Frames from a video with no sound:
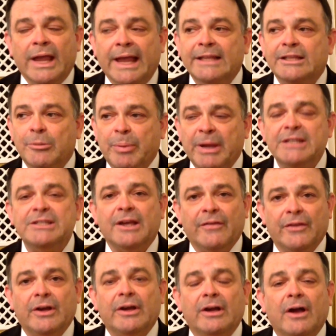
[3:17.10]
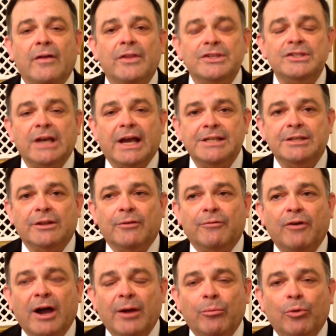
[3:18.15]
It depends on the size of the
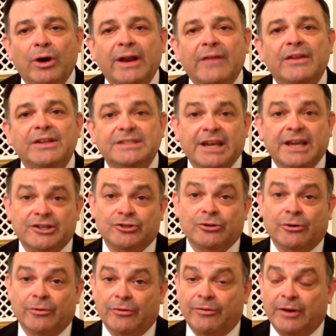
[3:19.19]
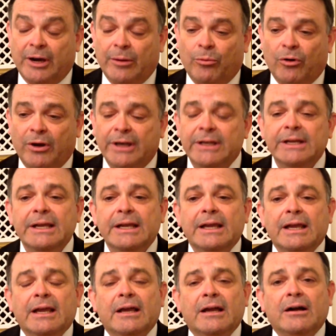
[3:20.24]
fibroid and the texture of the fibroid,
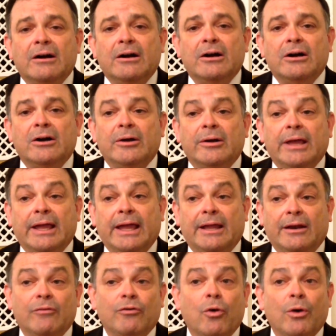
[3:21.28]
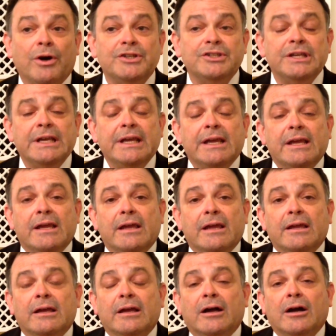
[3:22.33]
and of course
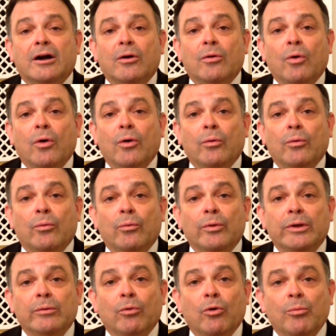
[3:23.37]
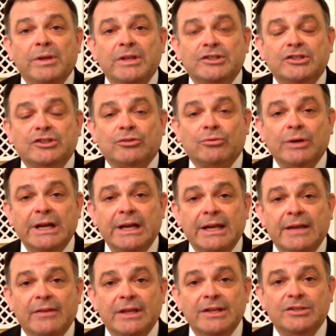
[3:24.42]
we will be
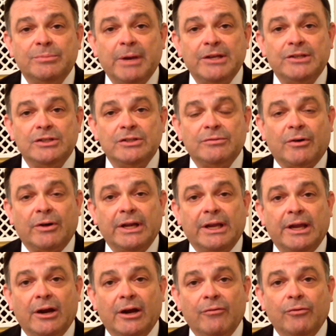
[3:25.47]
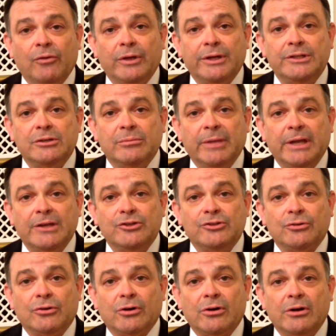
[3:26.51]
screening these patients very carefully to make
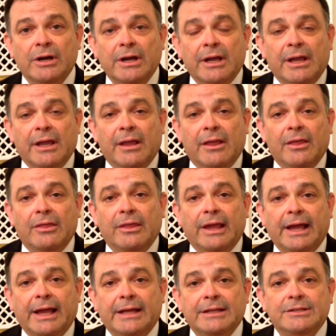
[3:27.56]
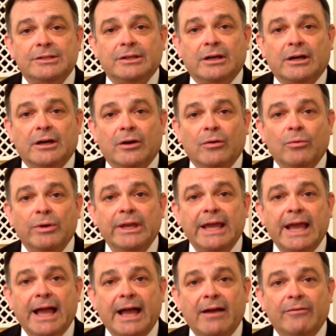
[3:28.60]
sure that we
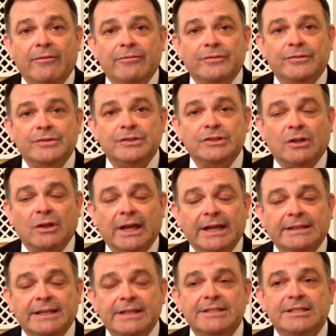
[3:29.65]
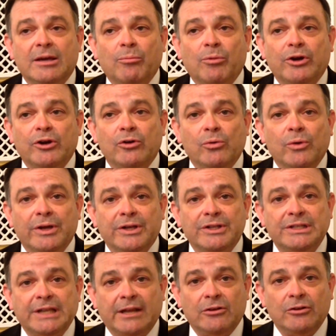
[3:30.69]
have selected someone who
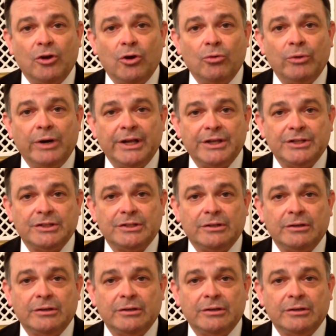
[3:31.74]
is at low risk